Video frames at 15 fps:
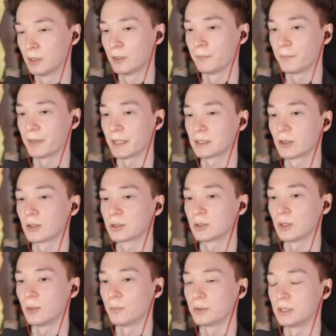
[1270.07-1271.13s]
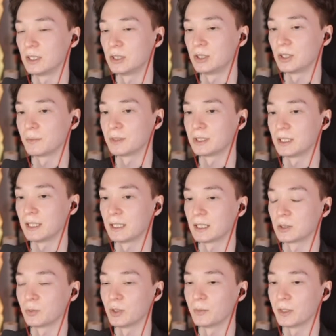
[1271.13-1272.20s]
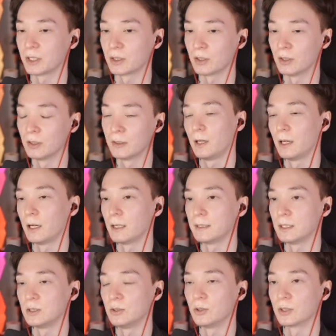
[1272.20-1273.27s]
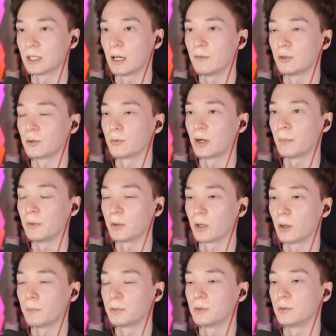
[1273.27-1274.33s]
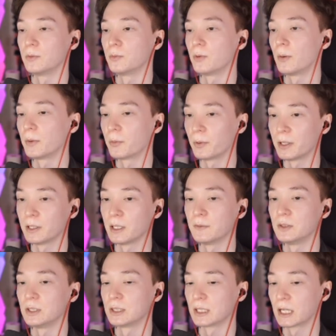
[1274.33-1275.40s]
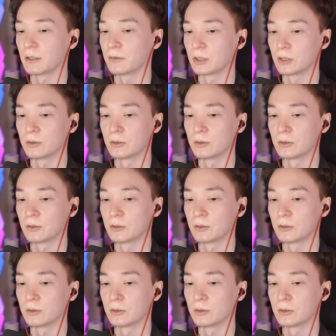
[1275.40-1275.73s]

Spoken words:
But that's also a positioning mistake as Widowmaker, that you don't have your grappler up to round away if she's diving you.